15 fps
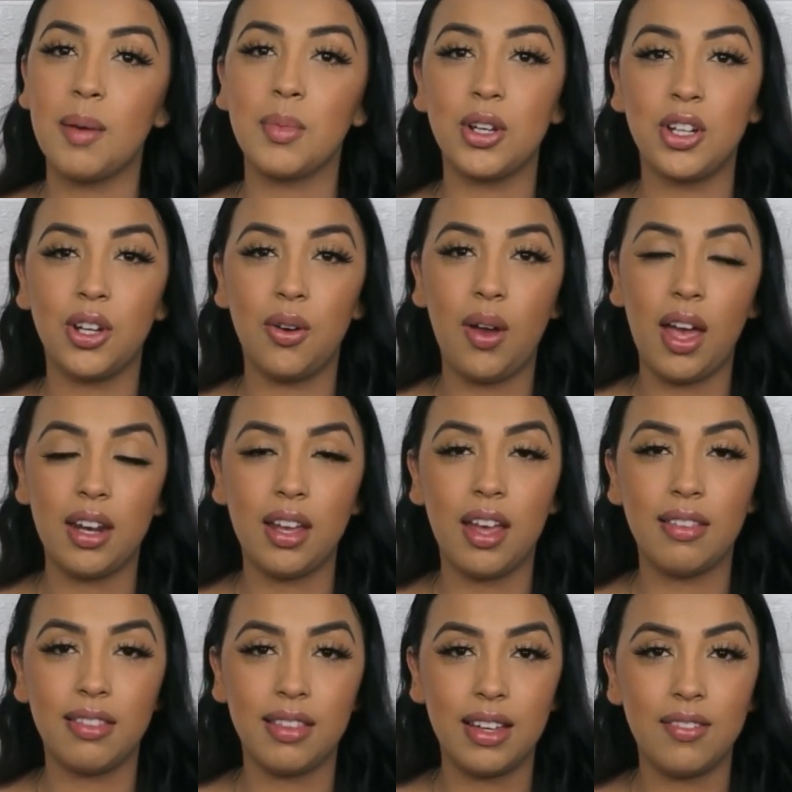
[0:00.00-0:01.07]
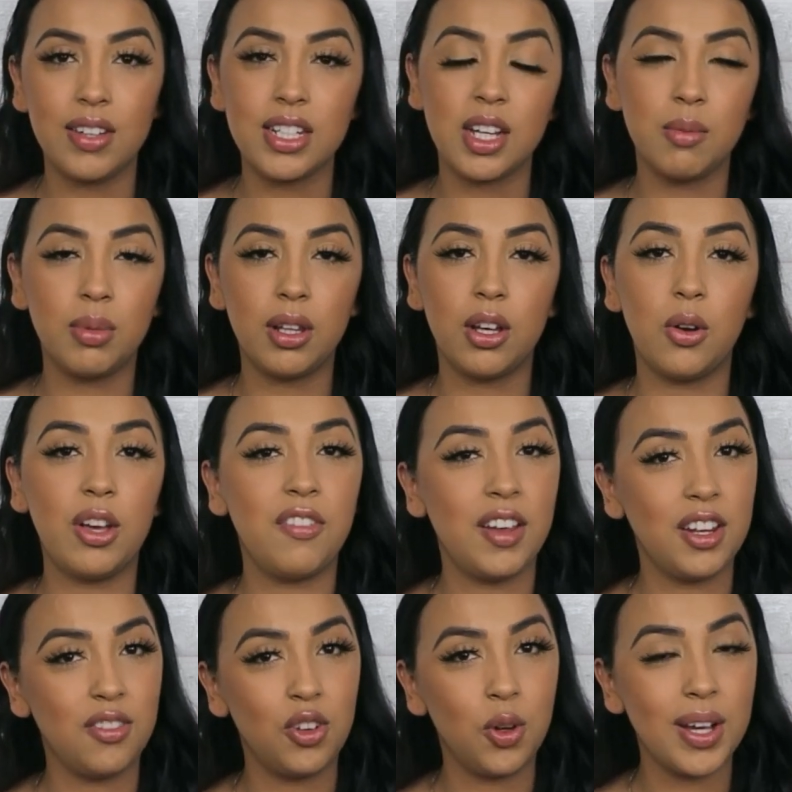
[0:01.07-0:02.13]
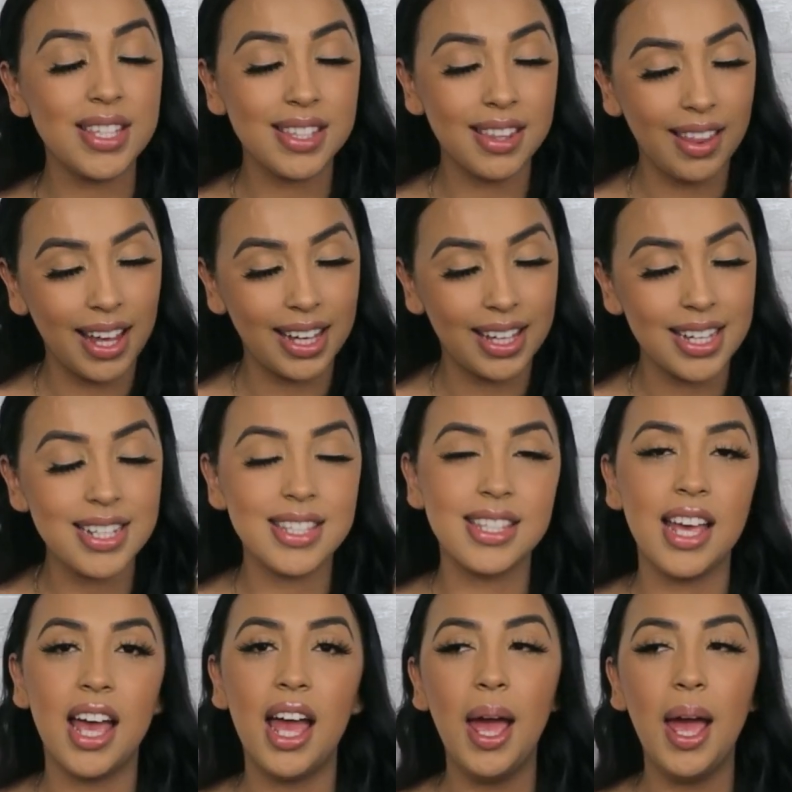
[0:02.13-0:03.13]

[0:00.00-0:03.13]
I'm gonna go ahead and leave it down below if any of you guys like it.